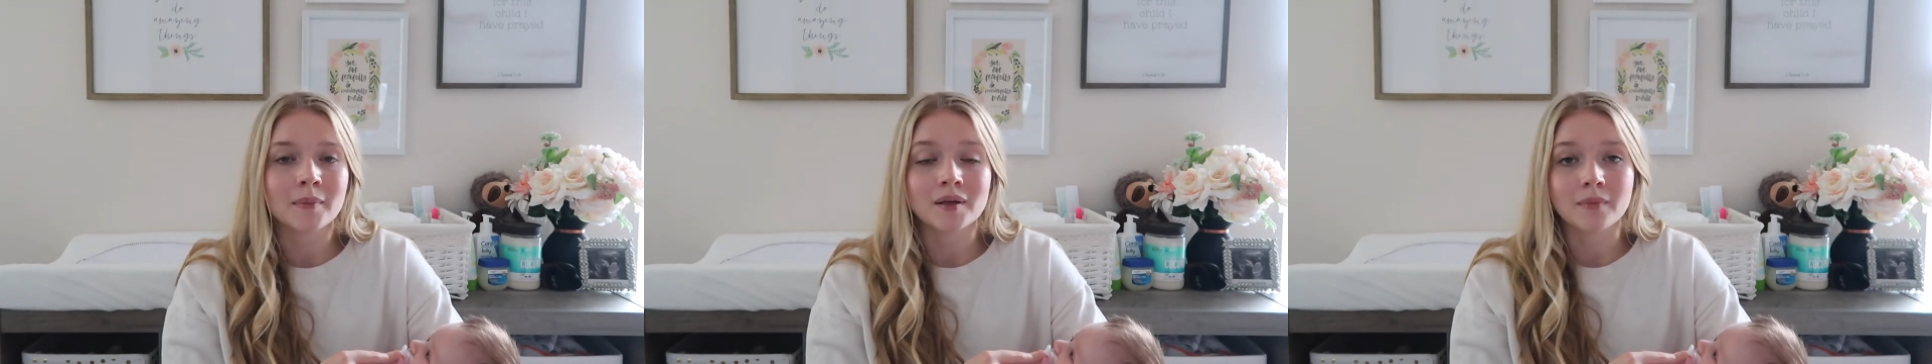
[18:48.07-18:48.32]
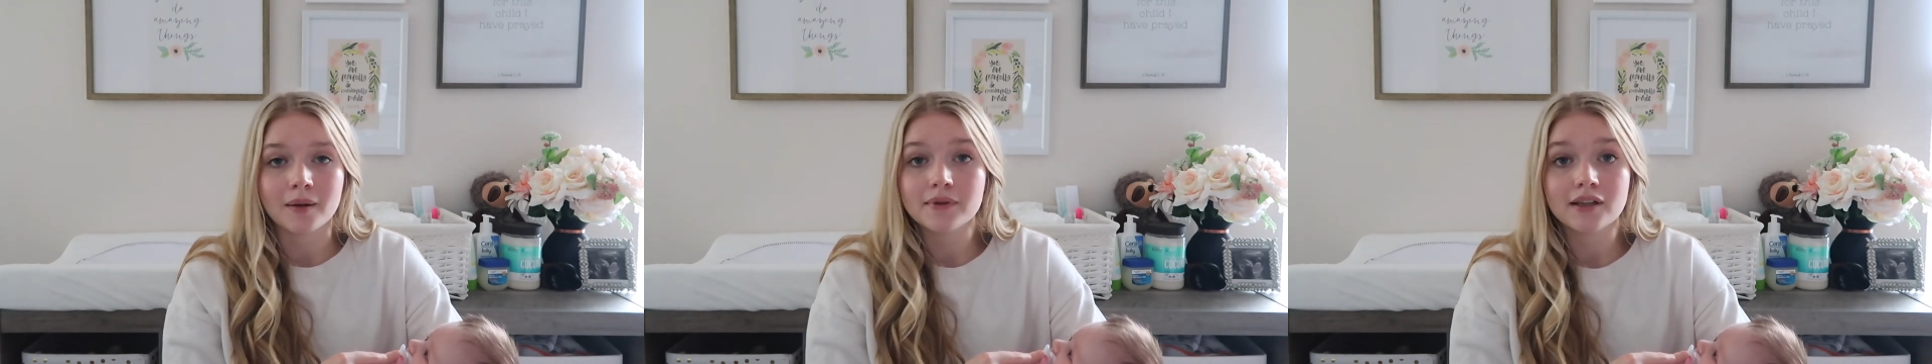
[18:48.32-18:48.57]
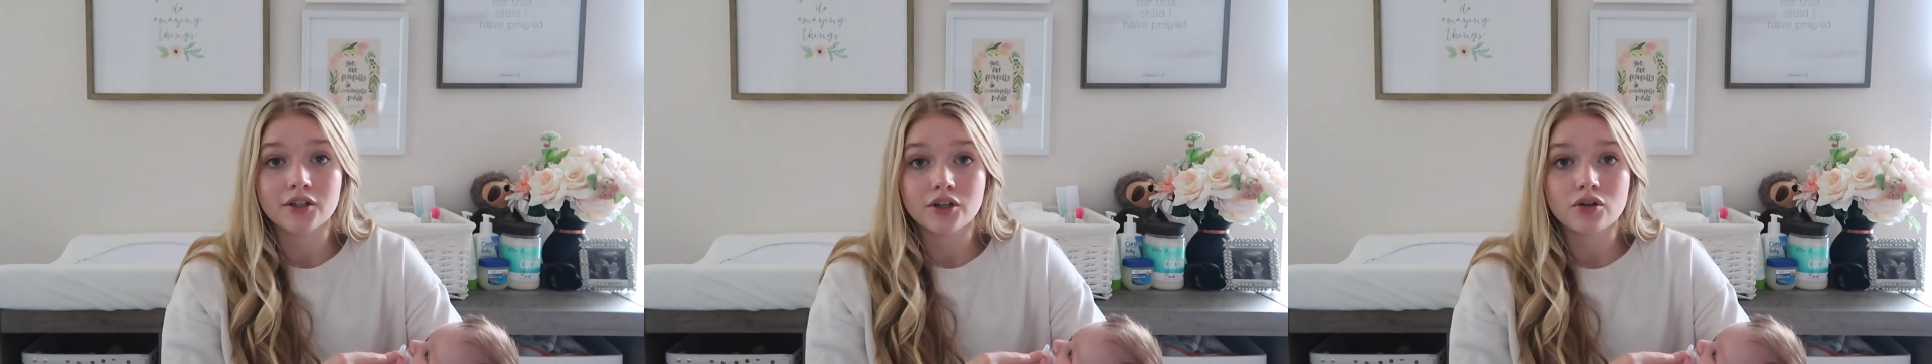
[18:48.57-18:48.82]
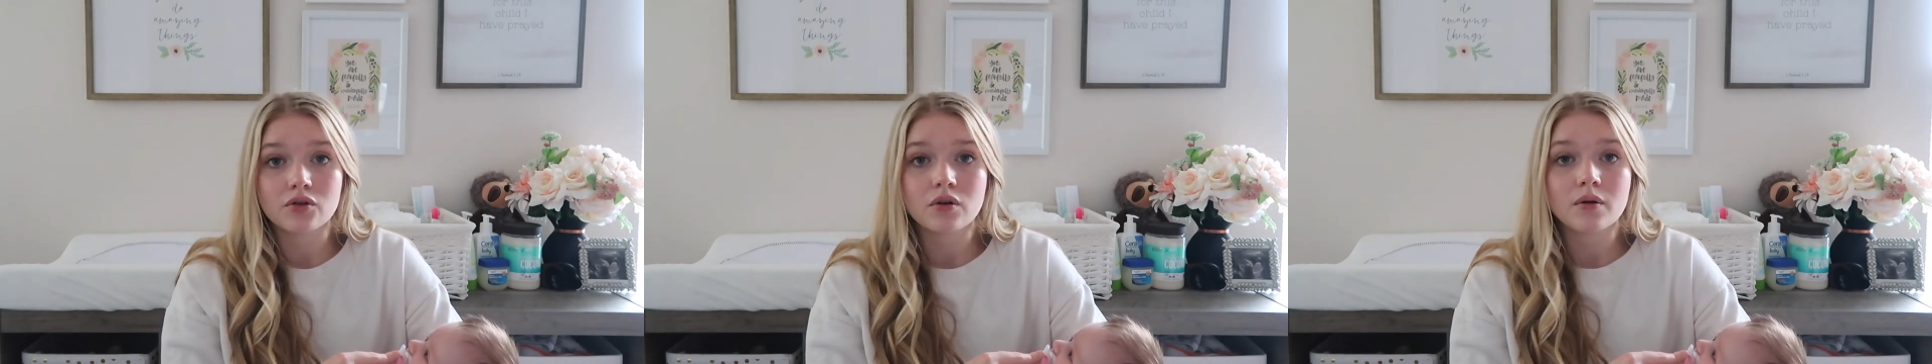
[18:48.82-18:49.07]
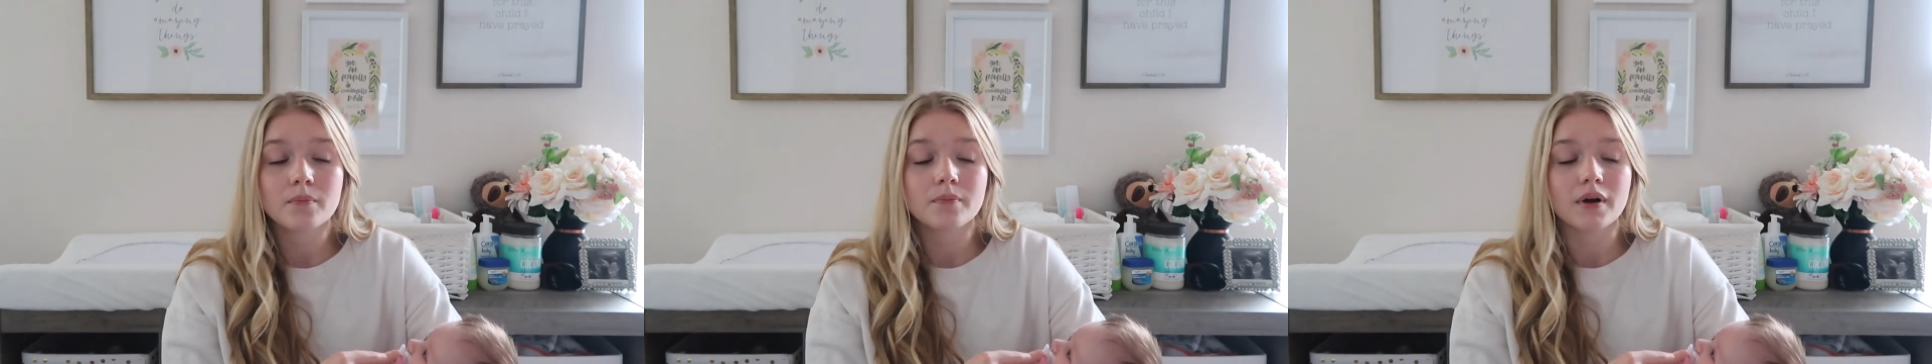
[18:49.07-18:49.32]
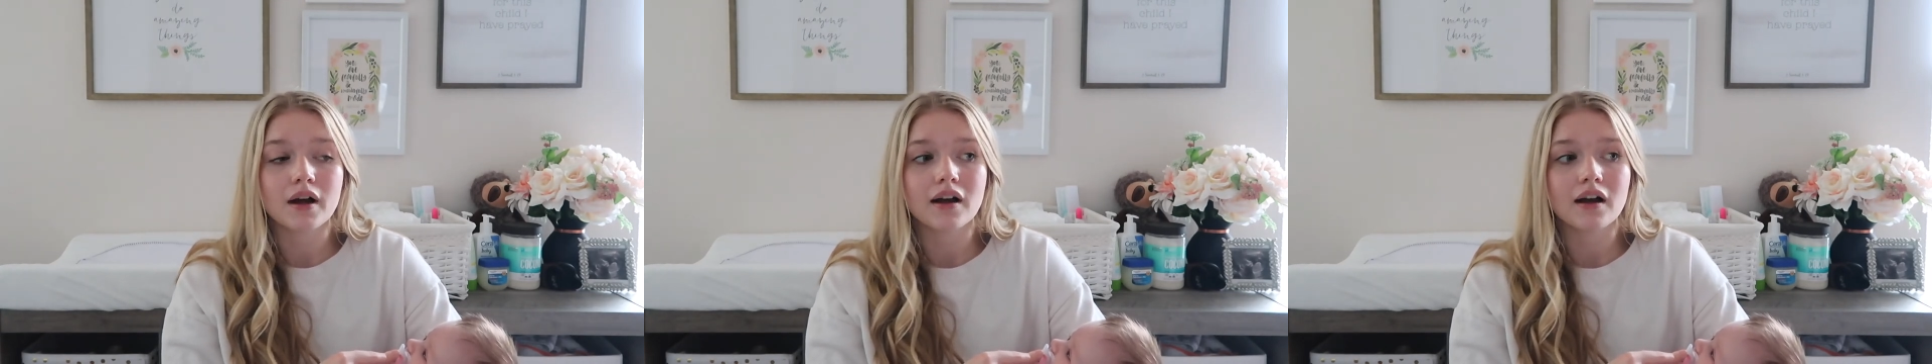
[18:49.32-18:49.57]
I mean, maybe they do,
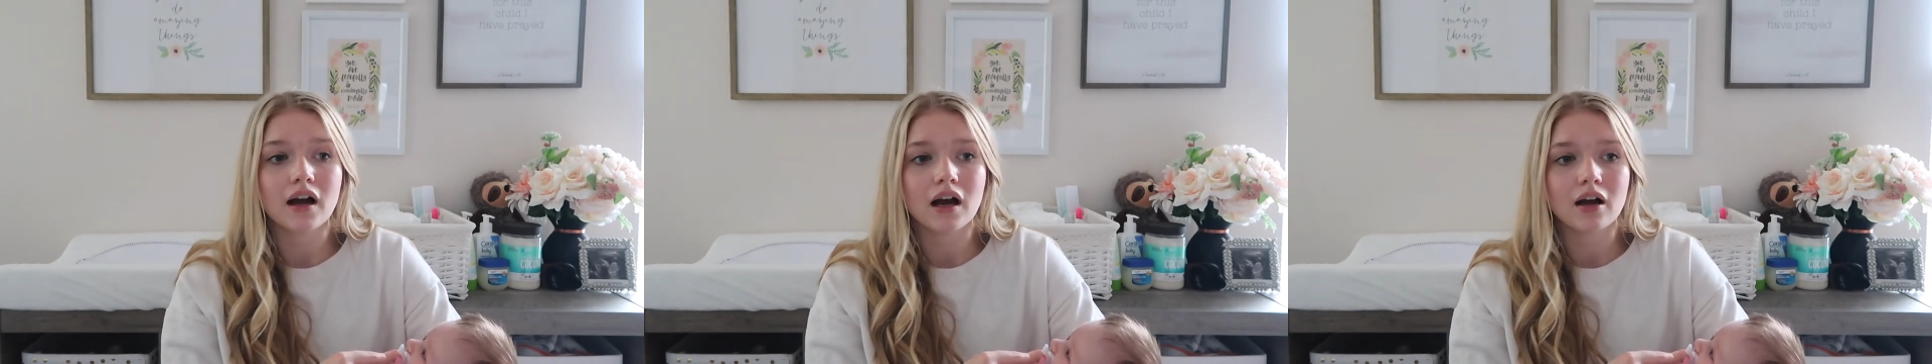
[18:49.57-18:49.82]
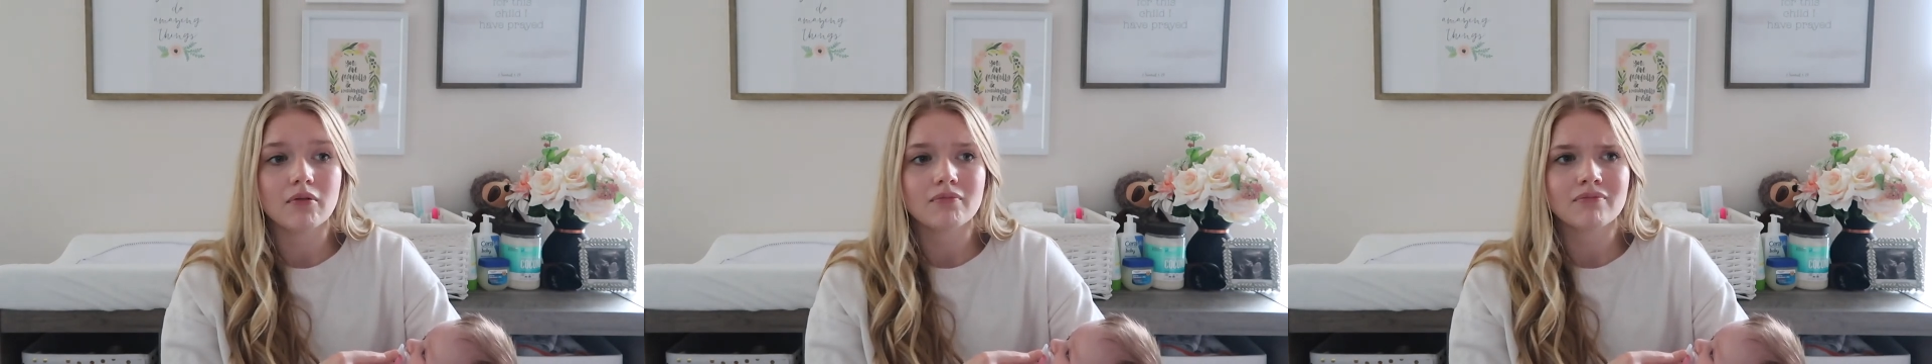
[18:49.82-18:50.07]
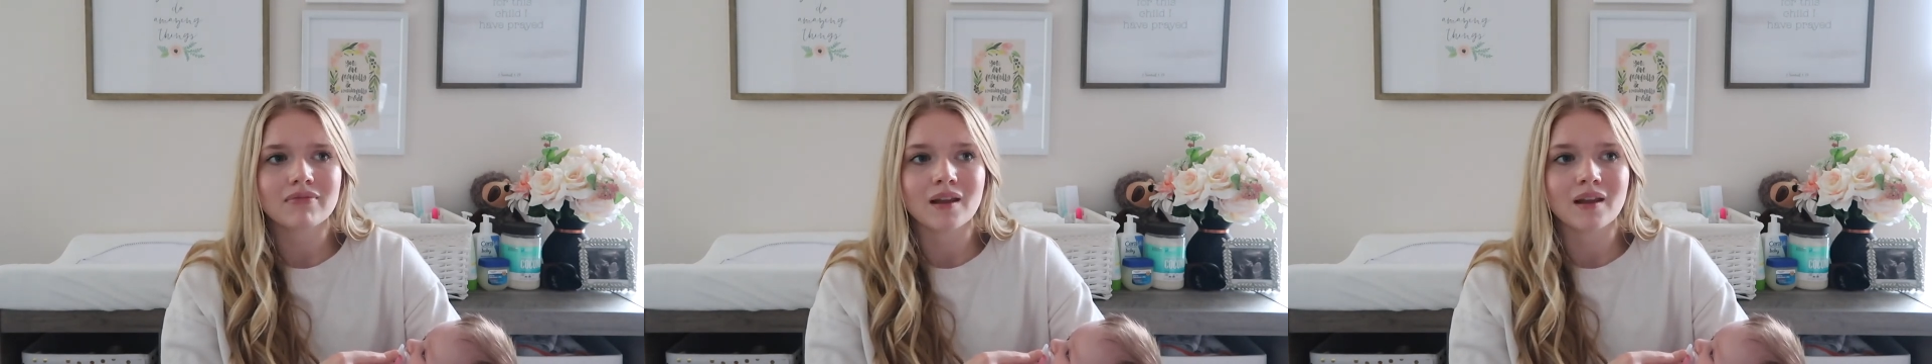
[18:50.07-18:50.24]
but um,